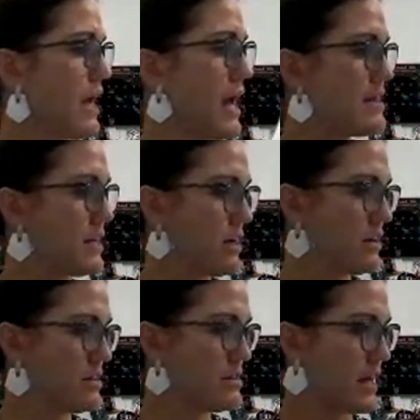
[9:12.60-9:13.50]
And then on
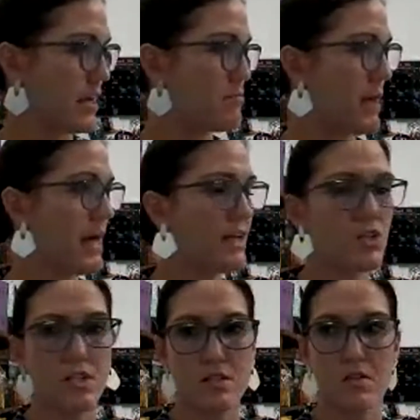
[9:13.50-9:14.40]
the second page
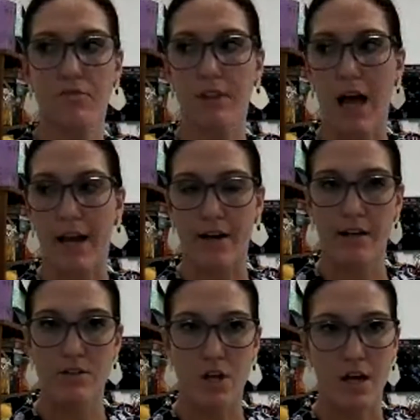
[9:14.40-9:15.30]
is the
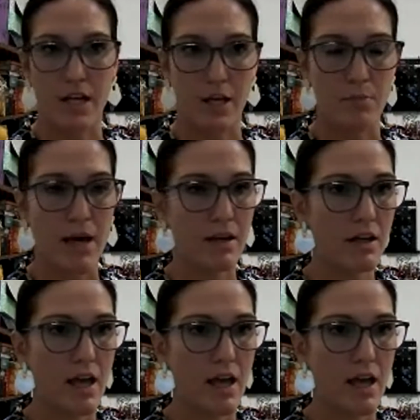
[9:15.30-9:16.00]
flyer talking about it.